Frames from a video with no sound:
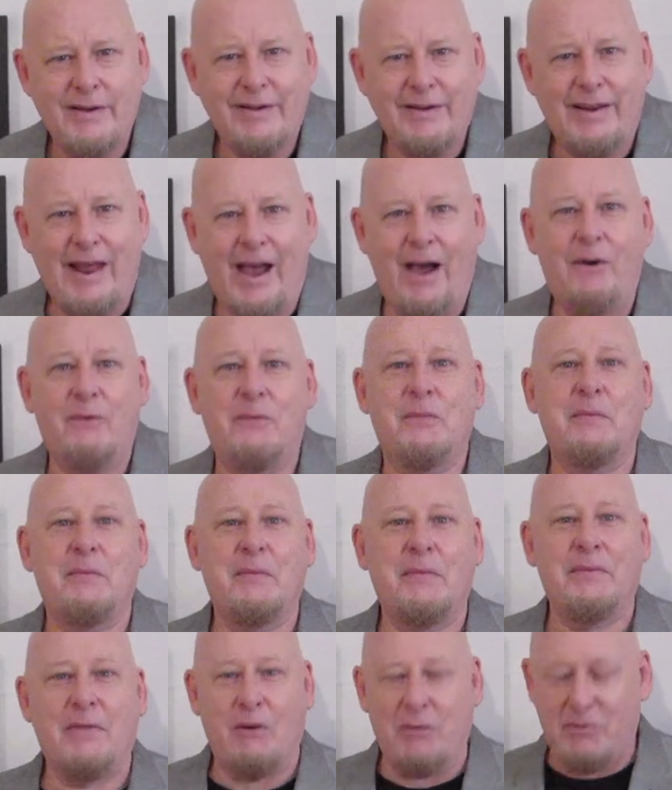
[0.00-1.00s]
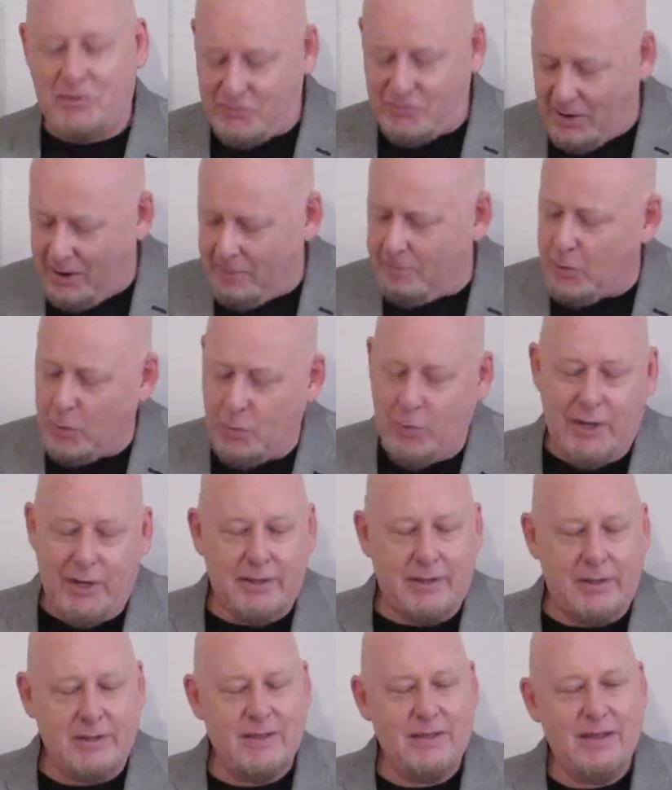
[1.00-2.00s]
Now, there is
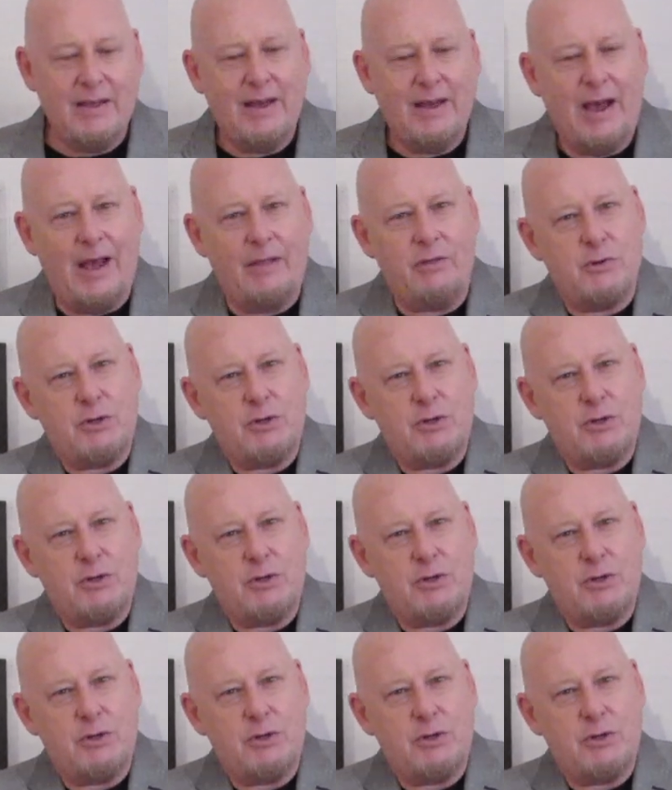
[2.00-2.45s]
Drambuie, and